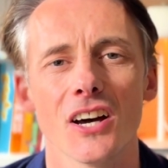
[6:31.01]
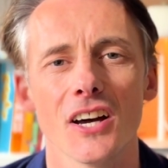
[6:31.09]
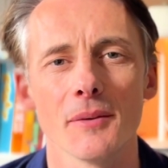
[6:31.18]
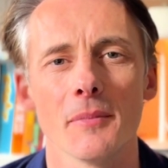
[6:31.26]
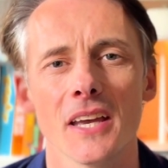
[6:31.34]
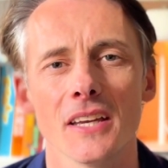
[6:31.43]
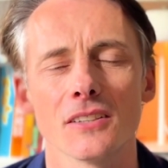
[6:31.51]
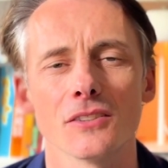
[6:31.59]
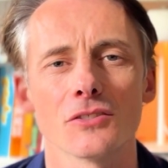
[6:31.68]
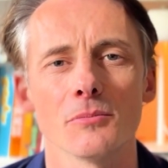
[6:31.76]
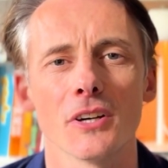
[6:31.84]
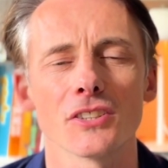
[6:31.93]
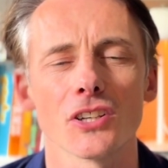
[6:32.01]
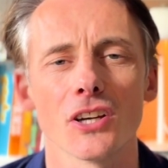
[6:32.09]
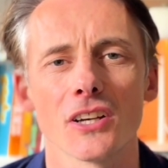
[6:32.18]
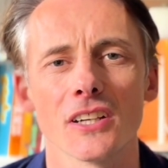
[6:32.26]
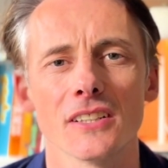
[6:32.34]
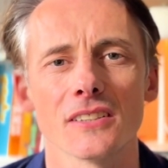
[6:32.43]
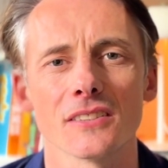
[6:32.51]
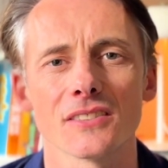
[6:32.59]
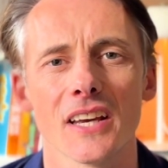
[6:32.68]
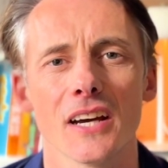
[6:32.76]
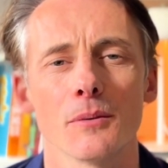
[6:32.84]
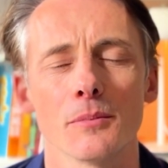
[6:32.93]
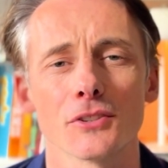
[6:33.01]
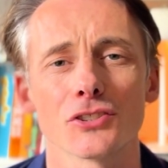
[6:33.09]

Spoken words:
I made to my cycling to help